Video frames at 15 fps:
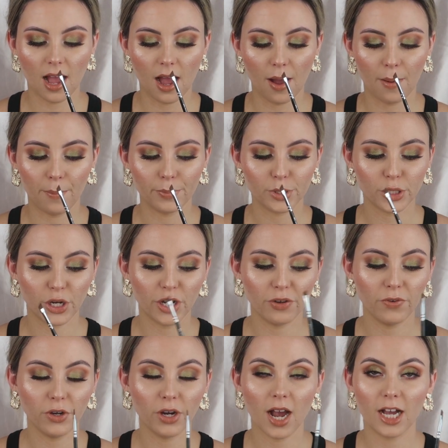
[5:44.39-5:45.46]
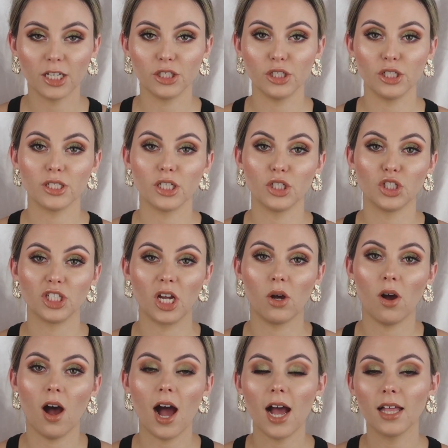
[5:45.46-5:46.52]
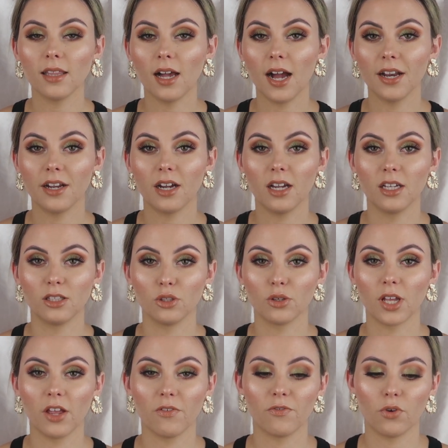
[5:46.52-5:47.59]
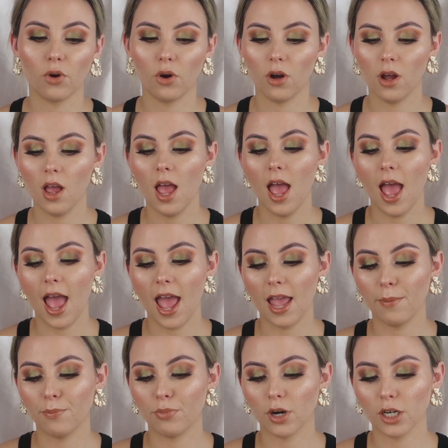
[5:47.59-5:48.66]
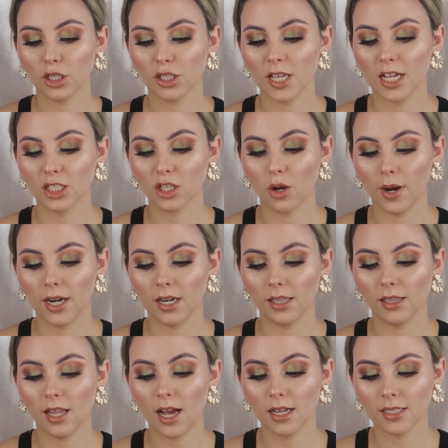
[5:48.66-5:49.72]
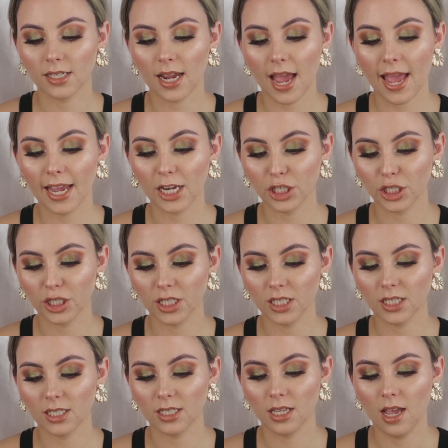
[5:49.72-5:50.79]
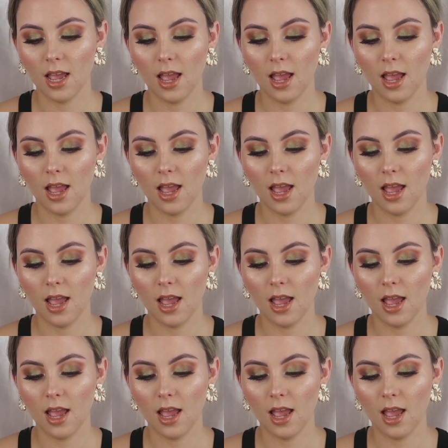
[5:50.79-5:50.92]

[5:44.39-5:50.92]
So if you guys use a gel eyeliner and looking for a brush that's going to last ages,